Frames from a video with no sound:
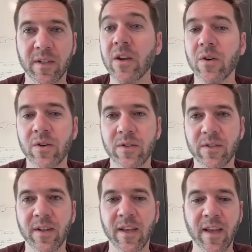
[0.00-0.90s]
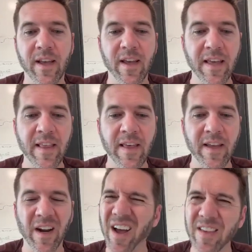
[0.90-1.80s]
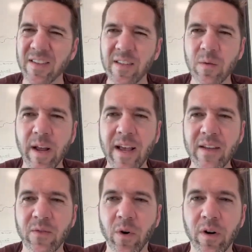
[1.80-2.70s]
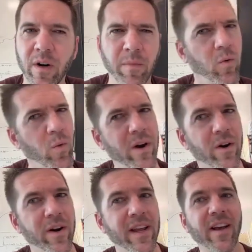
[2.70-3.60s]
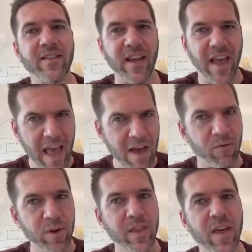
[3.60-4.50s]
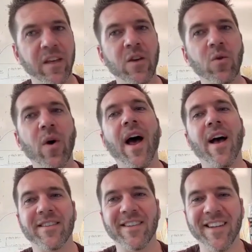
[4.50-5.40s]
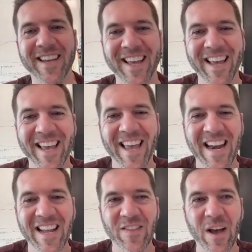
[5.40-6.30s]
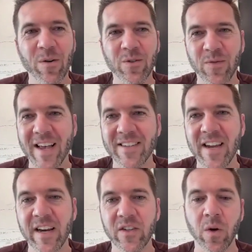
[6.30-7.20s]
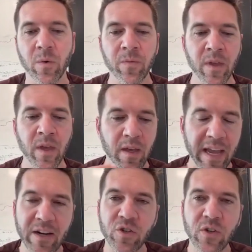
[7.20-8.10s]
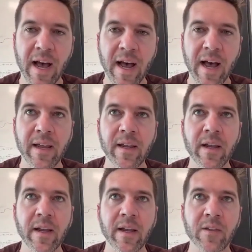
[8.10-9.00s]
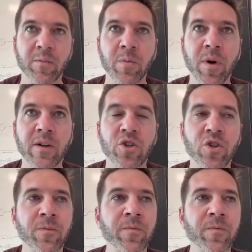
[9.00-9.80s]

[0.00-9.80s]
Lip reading: years. And then they go, this isn't what I asked for. I'm like, weird. It does everything you asked. And I thought that was fascinating. So HCI is pretty much,